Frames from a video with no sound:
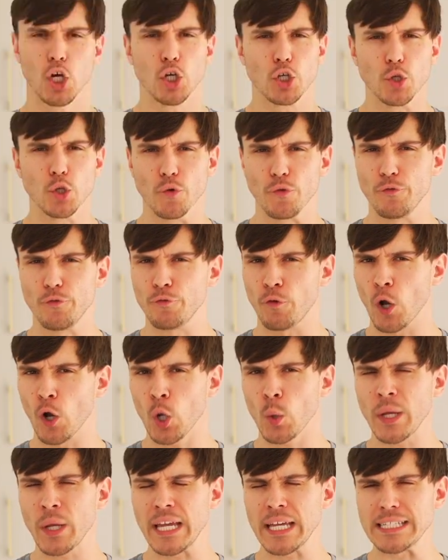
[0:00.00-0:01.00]
You're
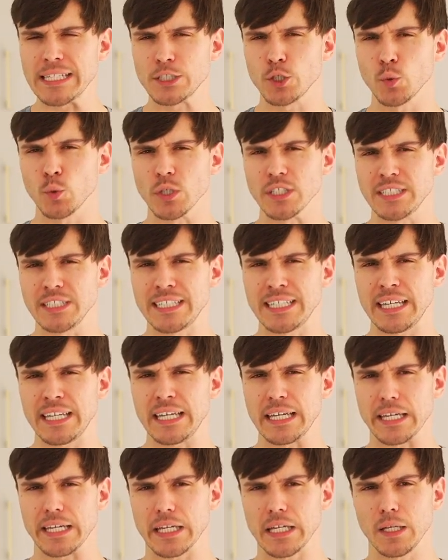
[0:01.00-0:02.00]
following it to a
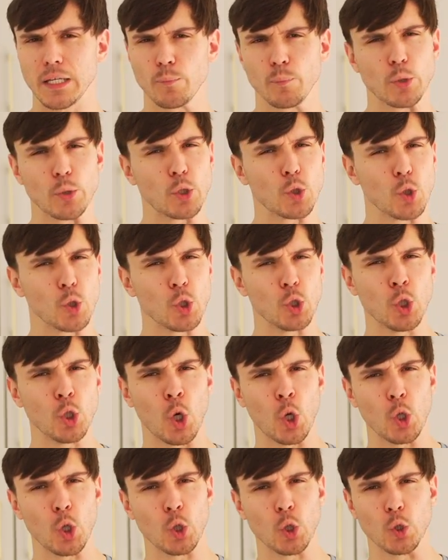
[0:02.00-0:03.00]
T, but you're
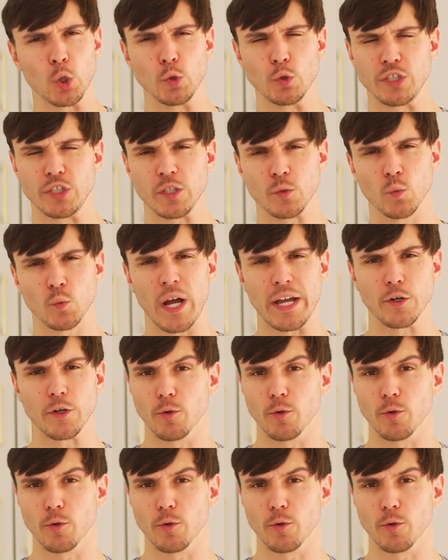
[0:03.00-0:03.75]
not losing weight, or